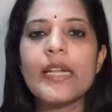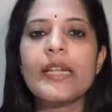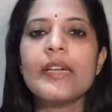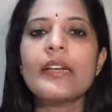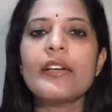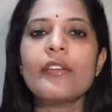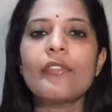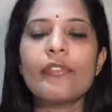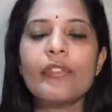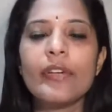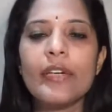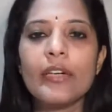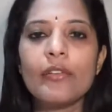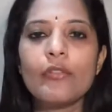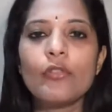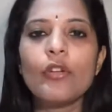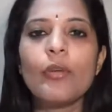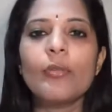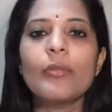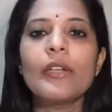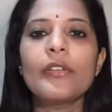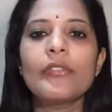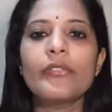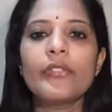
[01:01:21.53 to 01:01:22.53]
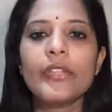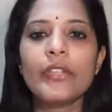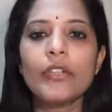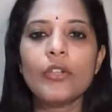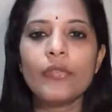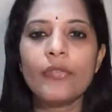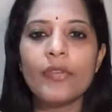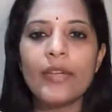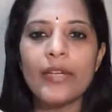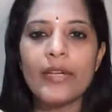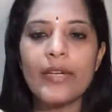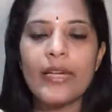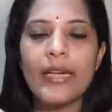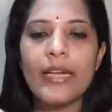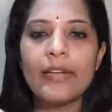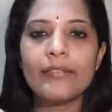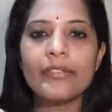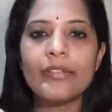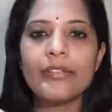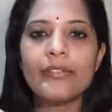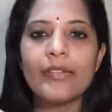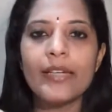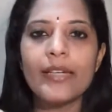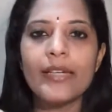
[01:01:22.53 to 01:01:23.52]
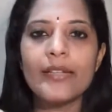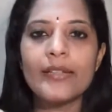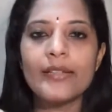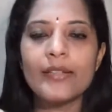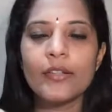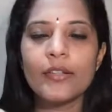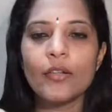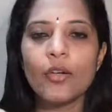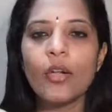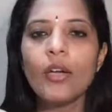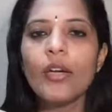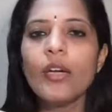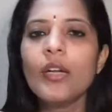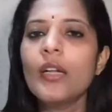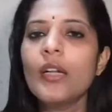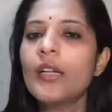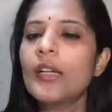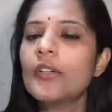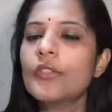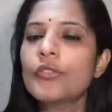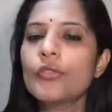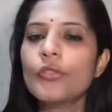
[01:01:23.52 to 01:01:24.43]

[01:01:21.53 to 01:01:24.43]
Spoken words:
and refrain from lifting of any heavy weights and all.